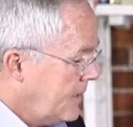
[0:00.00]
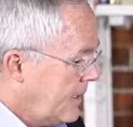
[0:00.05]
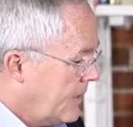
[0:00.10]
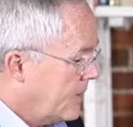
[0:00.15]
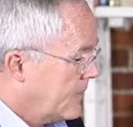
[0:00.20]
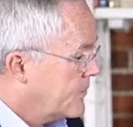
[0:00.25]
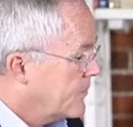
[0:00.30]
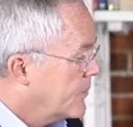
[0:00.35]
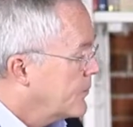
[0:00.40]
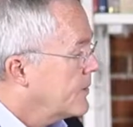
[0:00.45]

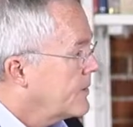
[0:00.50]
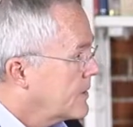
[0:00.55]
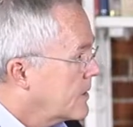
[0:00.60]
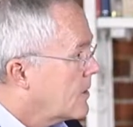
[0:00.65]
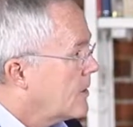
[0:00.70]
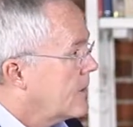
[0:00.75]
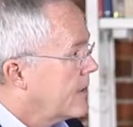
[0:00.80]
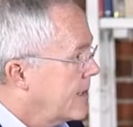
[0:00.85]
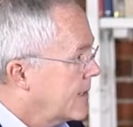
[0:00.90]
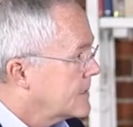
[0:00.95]
here during the
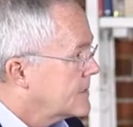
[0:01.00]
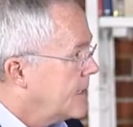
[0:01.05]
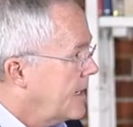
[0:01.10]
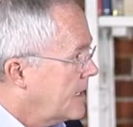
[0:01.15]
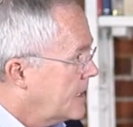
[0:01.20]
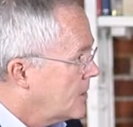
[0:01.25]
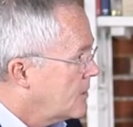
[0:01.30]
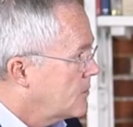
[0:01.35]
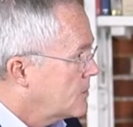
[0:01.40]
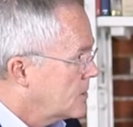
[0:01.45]
cardiac
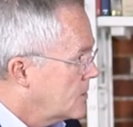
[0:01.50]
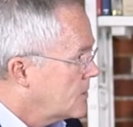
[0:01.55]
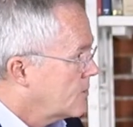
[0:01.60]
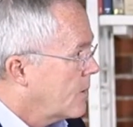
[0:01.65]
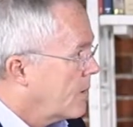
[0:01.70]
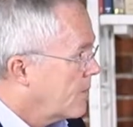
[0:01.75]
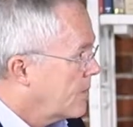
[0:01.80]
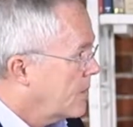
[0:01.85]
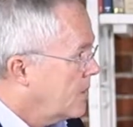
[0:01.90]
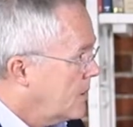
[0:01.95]
cycle, which is
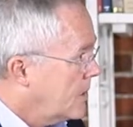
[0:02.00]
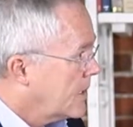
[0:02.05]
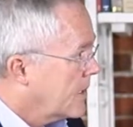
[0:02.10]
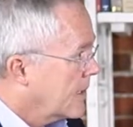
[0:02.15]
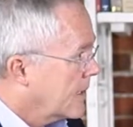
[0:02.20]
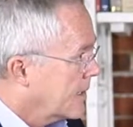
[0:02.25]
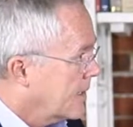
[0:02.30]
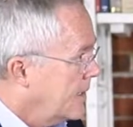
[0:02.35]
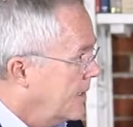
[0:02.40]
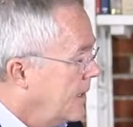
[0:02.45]
where we're
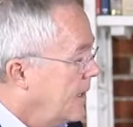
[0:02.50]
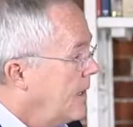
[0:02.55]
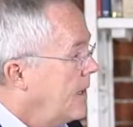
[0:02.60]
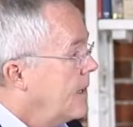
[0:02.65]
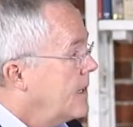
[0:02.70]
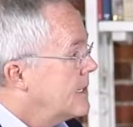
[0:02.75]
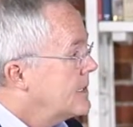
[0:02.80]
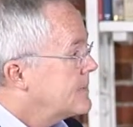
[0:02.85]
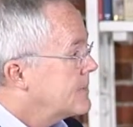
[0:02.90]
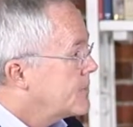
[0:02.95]
looking,
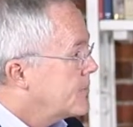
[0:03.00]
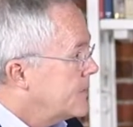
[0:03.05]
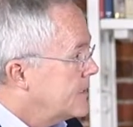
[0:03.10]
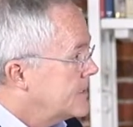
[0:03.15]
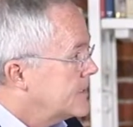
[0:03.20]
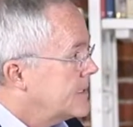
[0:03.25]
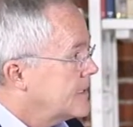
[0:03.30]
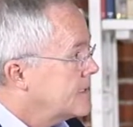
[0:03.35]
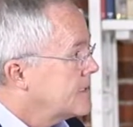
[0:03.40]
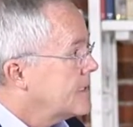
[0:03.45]
is between
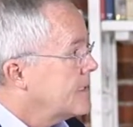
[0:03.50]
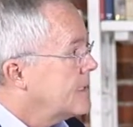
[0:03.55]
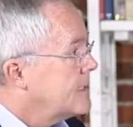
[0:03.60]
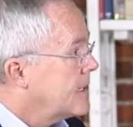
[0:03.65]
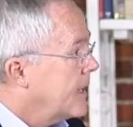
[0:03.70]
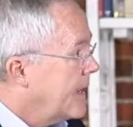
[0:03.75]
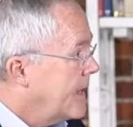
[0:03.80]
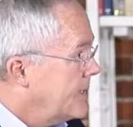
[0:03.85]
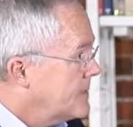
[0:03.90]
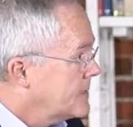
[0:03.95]
systole and
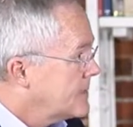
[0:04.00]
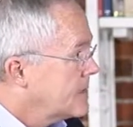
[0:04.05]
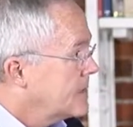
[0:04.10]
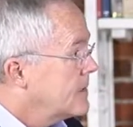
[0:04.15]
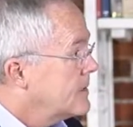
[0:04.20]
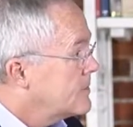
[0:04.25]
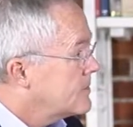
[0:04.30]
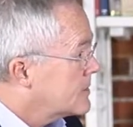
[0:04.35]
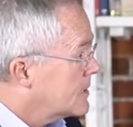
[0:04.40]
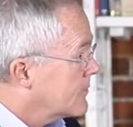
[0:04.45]

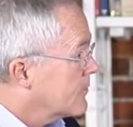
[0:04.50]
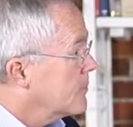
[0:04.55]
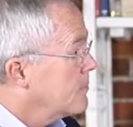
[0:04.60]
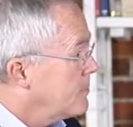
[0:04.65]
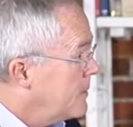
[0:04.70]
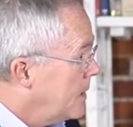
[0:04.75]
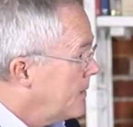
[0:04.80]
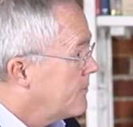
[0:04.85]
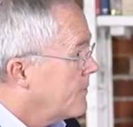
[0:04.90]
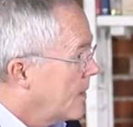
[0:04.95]
diastole, there's
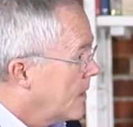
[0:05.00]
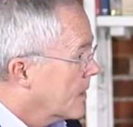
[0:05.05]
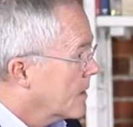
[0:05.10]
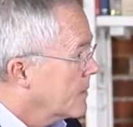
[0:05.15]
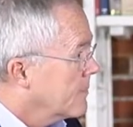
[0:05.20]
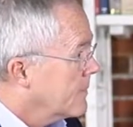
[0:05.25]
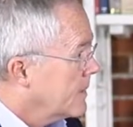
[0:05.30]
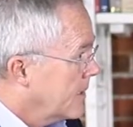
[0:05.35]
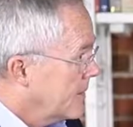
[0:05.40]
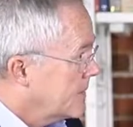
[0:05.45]
different blood
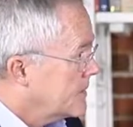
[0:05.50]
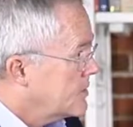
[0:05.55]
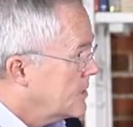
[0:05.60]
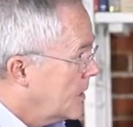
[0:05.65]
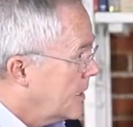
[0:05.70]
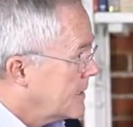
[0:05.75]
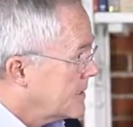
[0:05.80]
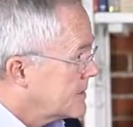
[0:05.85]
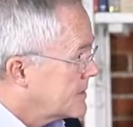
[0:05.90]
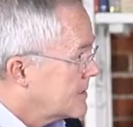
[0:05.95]
volume in the
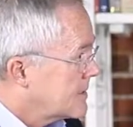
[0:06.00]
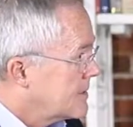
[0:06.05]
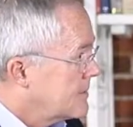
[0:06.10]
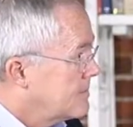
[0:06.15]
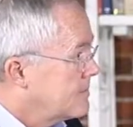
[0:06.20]
chest.